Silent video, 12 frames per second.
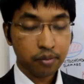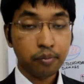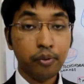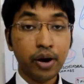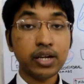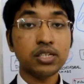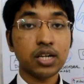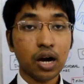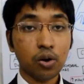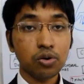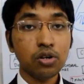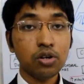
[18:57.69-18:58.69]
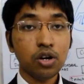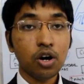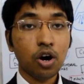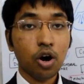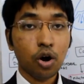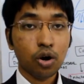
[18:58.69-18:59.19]
breakdown
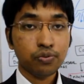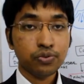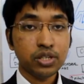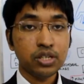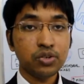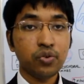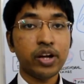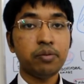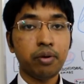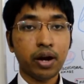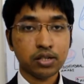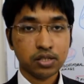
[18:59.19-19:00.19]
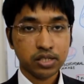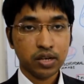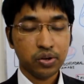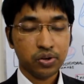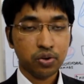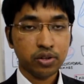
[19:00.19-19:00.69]
of the red blood
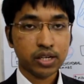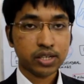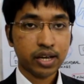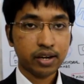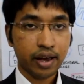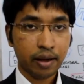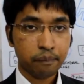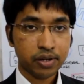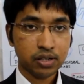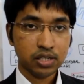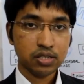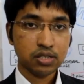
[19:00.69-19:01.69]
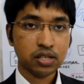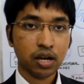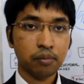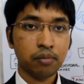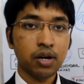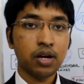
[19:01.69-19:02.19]
cell, that can happen in
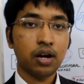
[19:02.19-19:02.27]
some